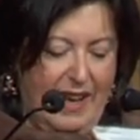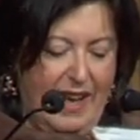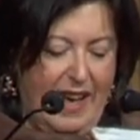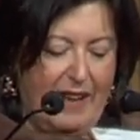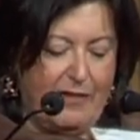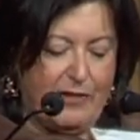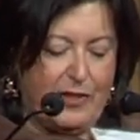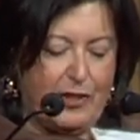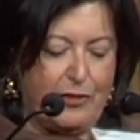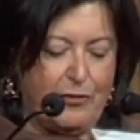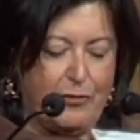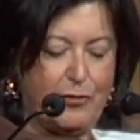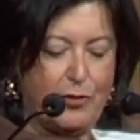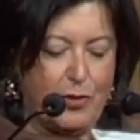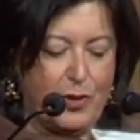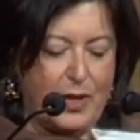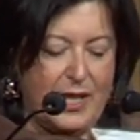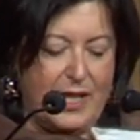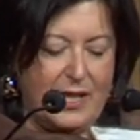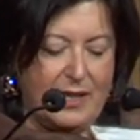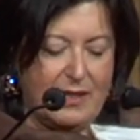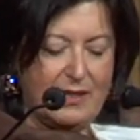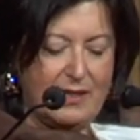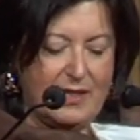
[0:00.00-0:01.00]
After 4
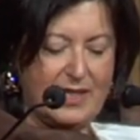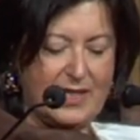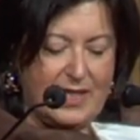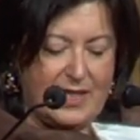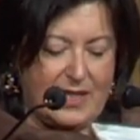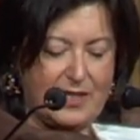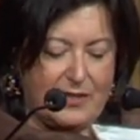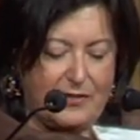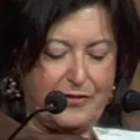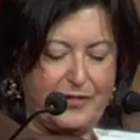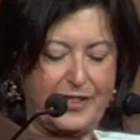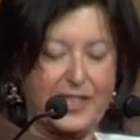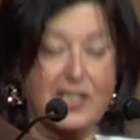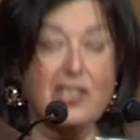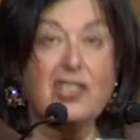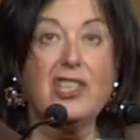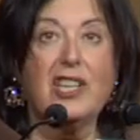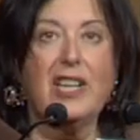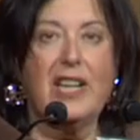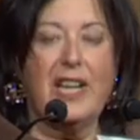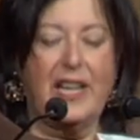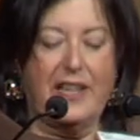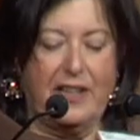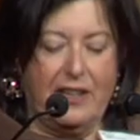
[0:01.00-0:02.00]
years as a
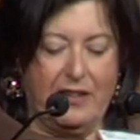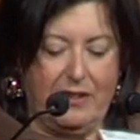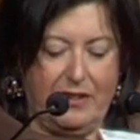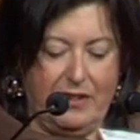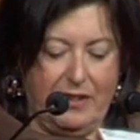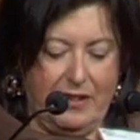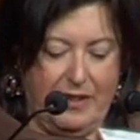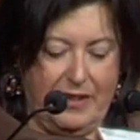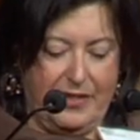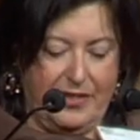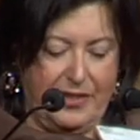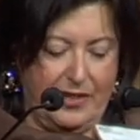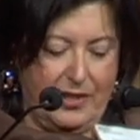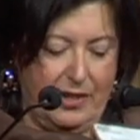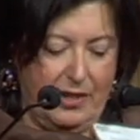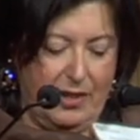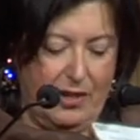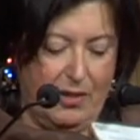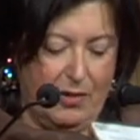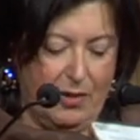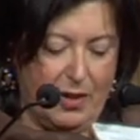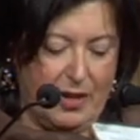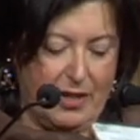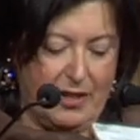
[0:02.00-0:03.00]
fiction editor at The New
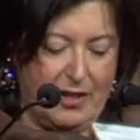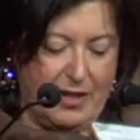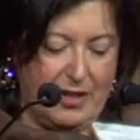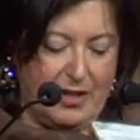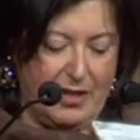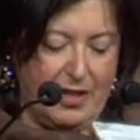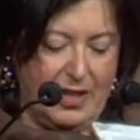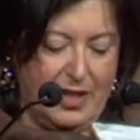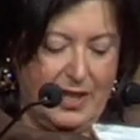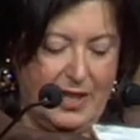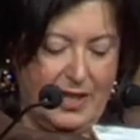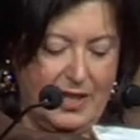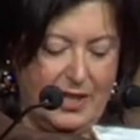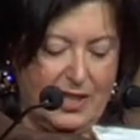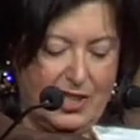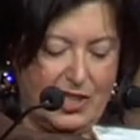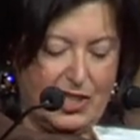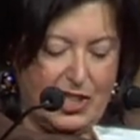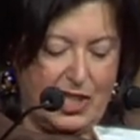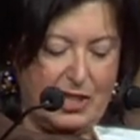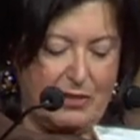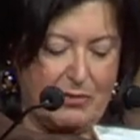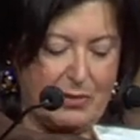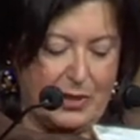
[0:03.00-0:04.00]
Yorker,
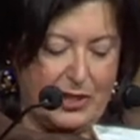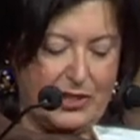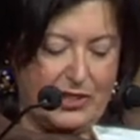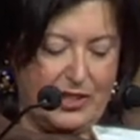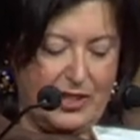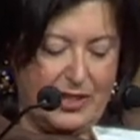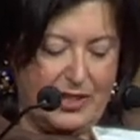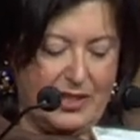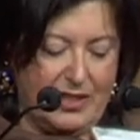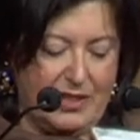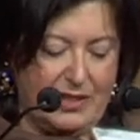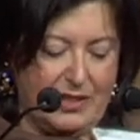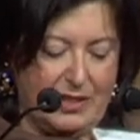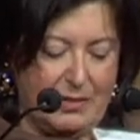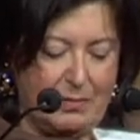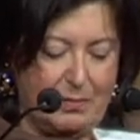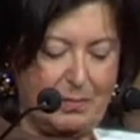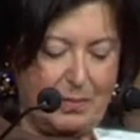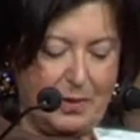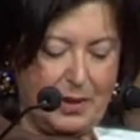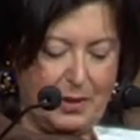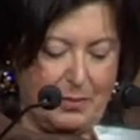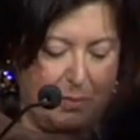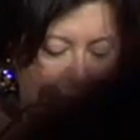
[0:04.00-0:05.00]
she returned to
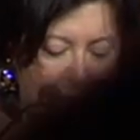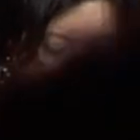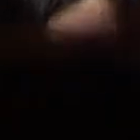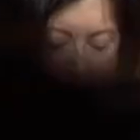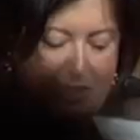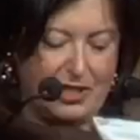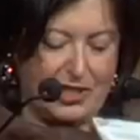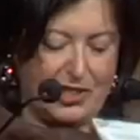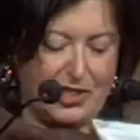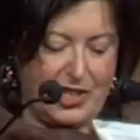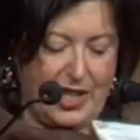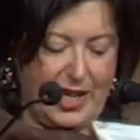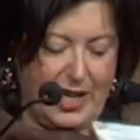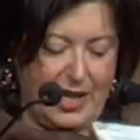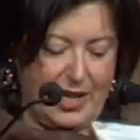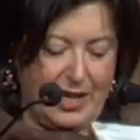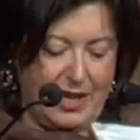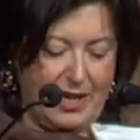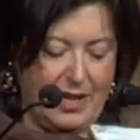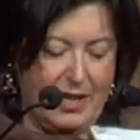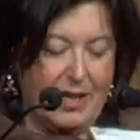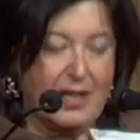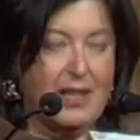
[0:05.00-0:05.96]
book publishing.